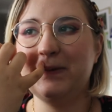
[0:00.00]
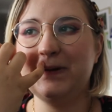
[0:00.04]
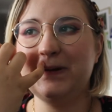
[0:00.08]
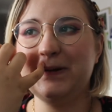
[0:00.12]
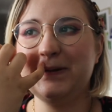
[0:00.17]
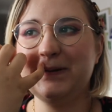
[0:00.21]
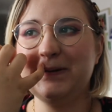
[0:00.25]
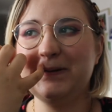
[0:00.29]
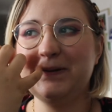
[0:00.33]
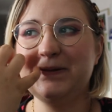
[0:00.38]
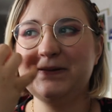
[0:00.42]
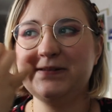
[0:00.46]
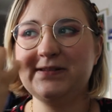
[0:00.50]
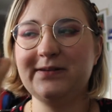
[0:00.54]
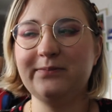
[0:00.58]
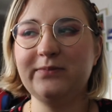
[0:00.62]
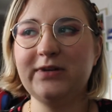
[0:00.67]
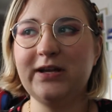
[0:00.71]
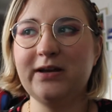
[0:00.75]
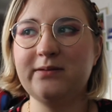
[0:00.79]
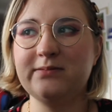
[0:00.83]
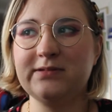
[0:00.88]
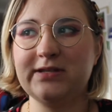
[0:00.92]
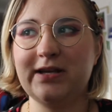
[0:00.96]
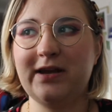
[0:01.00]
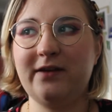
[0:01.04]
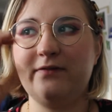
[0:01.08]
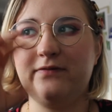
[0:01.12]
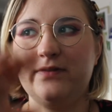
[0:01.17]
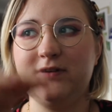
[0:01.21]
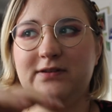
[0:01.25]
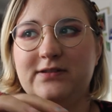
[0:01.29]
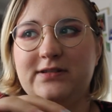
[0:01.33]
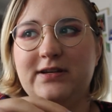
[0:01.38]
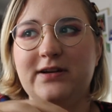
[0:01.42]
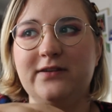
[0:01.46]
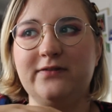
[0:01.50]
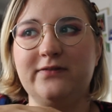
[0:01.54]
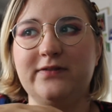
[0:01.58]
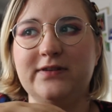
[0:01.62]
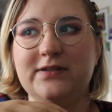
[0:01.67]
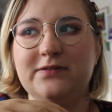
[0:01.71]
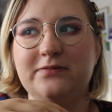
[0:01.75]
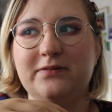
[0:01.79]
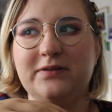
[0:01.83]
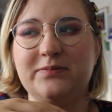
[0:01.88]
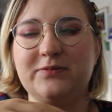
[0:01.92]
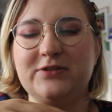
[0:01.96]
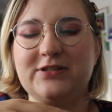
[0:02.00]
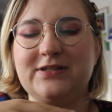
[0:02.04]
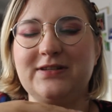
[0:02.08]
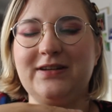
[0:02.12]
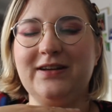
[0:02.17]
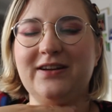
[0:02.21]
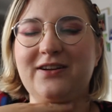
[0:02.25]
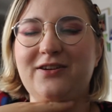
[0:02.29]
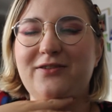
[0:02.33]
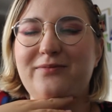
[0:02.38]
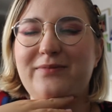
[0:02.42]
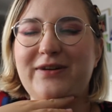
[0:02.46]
but sometimes I have those outfits where I'm just like,